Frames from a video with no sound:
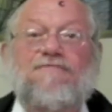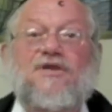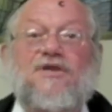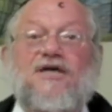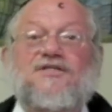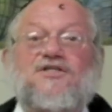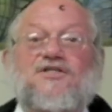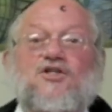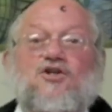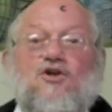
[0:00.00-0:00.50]

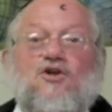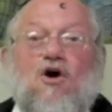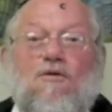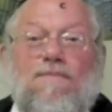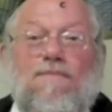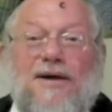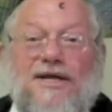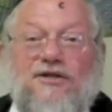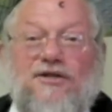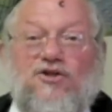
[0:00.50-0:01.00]
There's
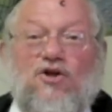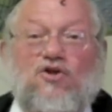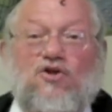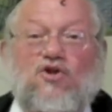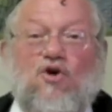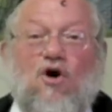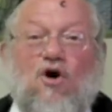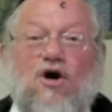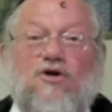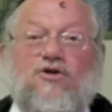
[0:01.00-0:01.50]
nobody to
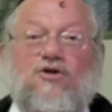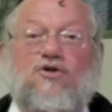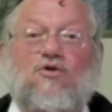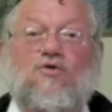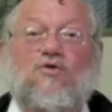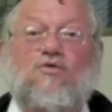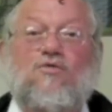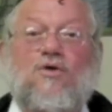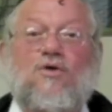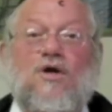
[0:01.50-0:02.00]
talk
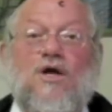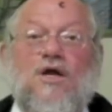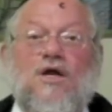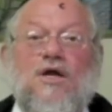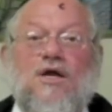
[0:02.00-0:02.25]
to.